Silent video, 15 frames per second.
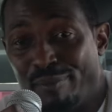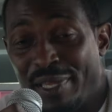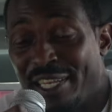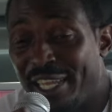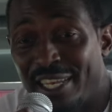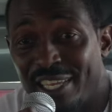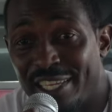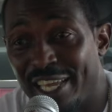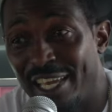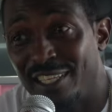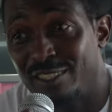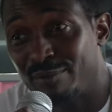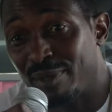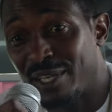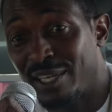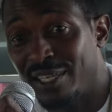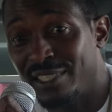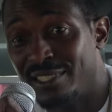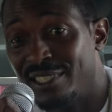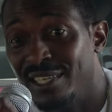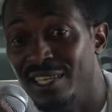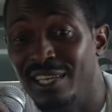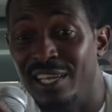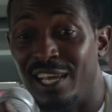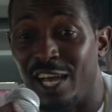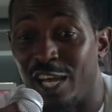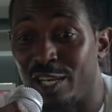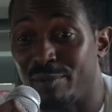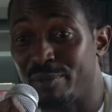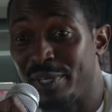been in the gates because
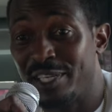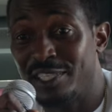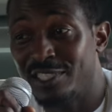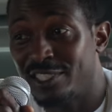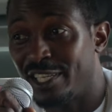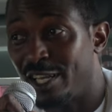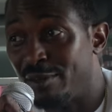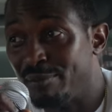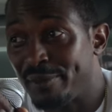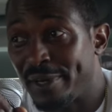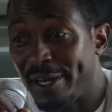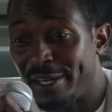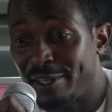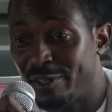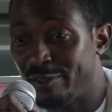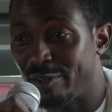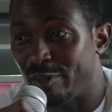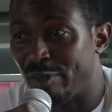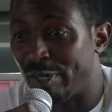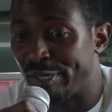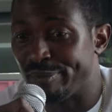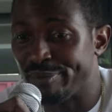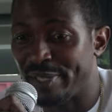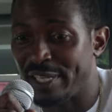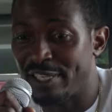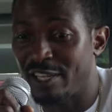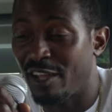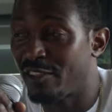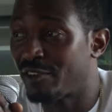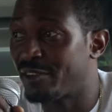uh, the British Empire um,
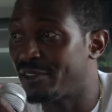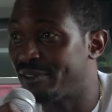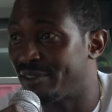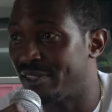and other